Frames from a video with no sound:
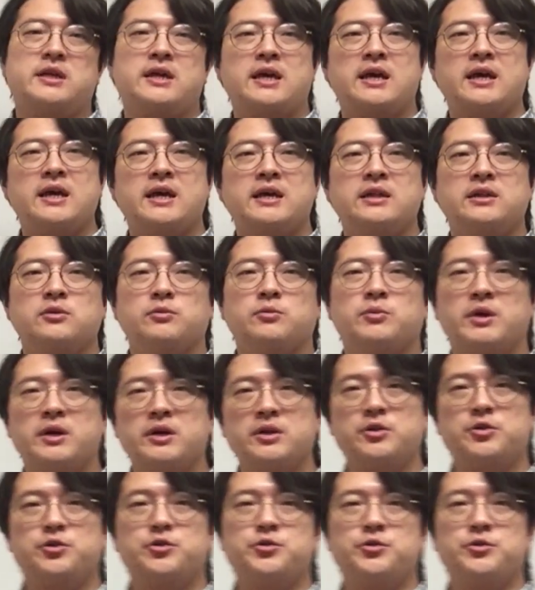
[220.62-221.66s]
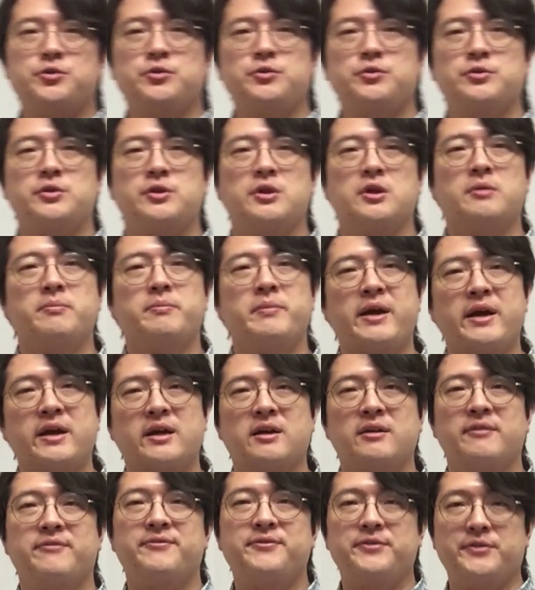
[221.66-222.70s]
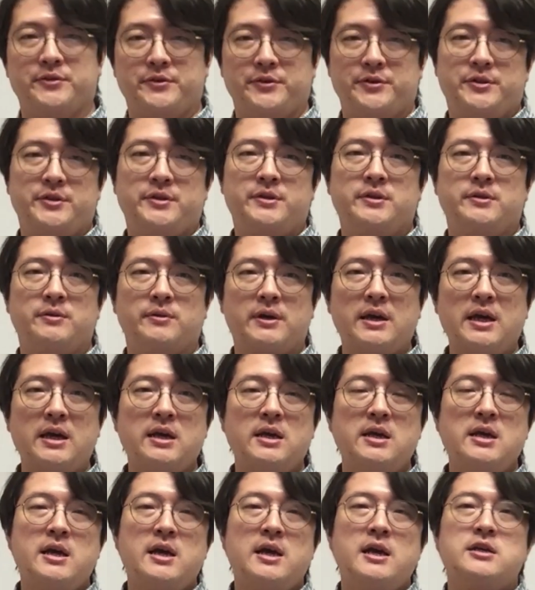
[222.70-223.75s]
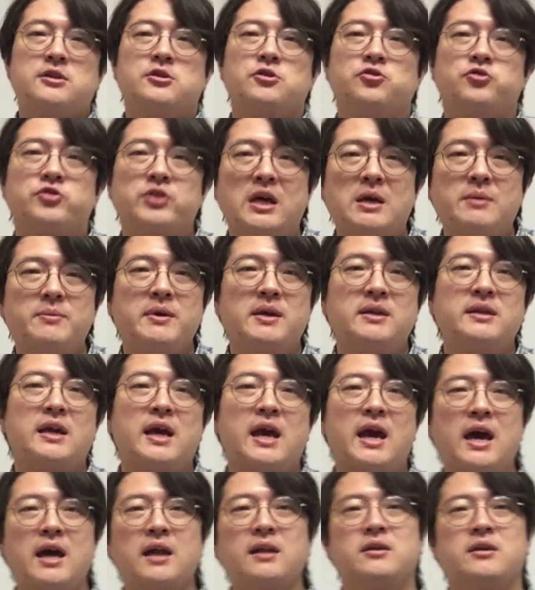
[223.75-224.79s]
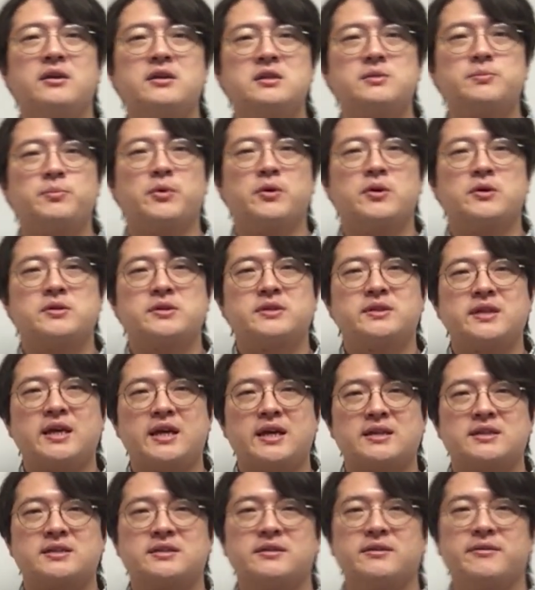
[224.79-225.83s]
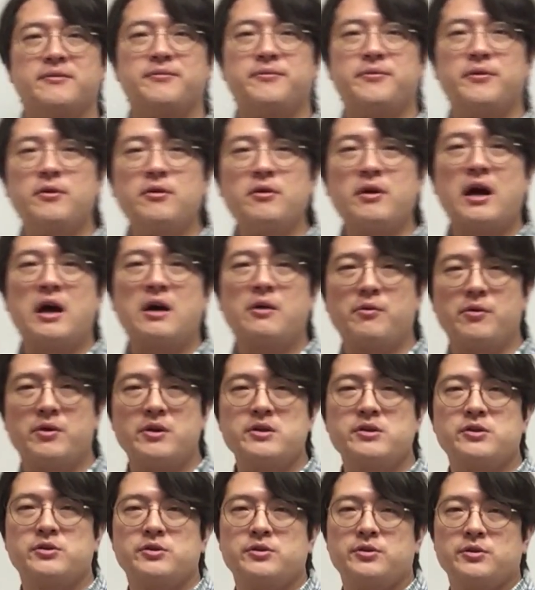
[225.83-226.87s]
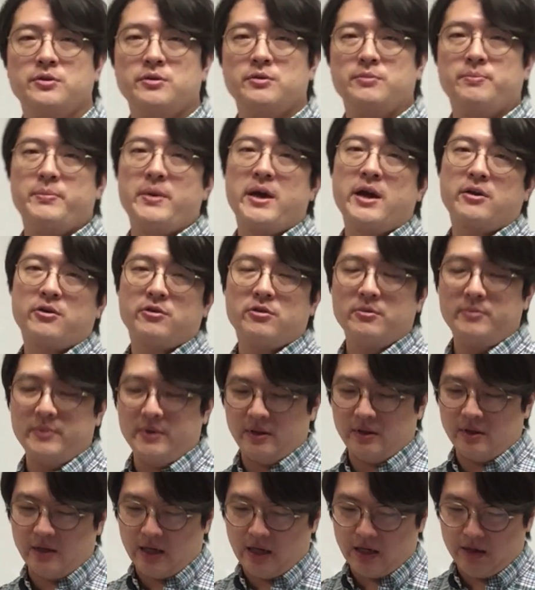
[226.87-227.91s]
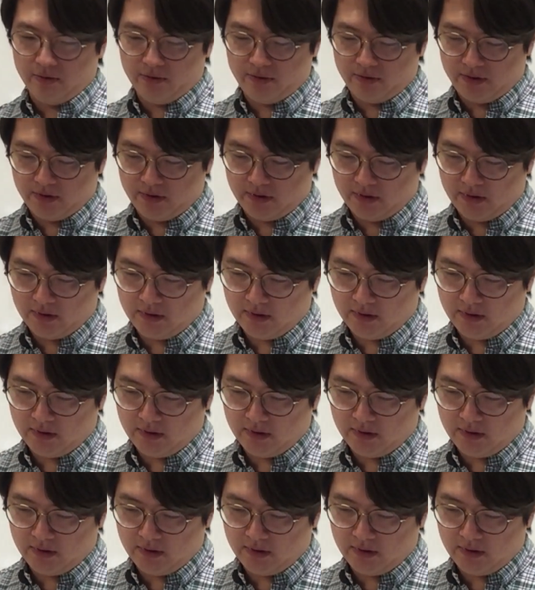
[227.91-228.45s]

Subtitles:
and the one to make up food. Okay. So Jamie and Helen both takes the 4 hours to vacuum in the house.